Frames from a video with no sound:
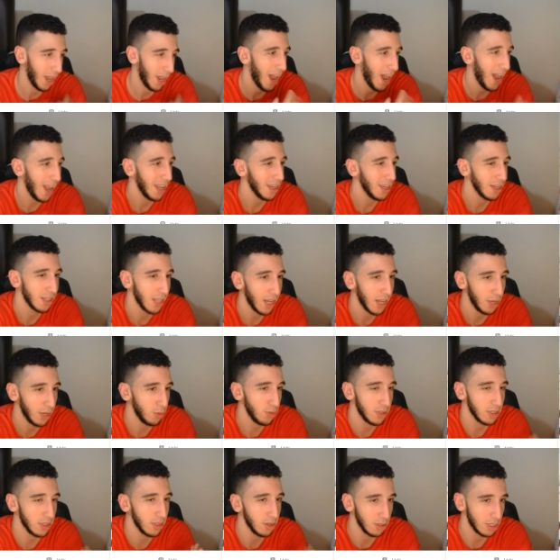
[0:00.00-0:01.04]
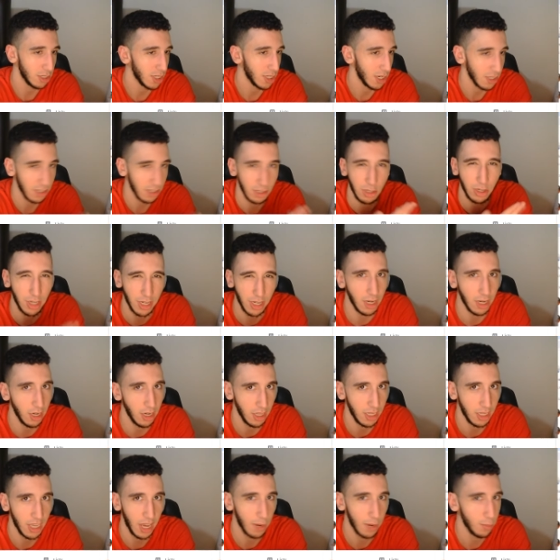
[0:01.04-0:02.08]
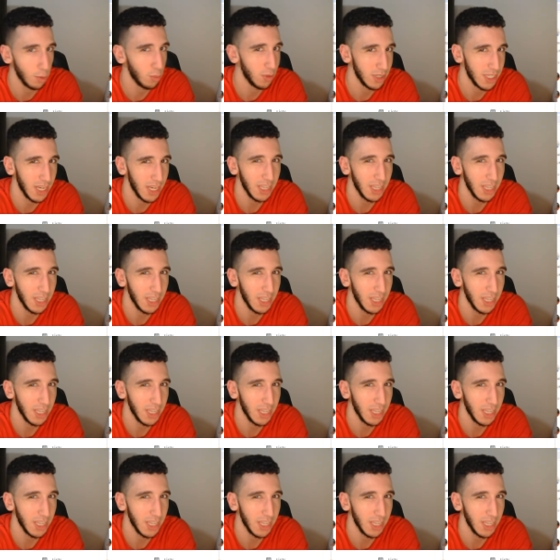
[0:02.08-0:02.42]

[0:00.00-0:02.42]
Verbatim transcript: I ain't gonna lie. It was a little sus looking into the camera when saying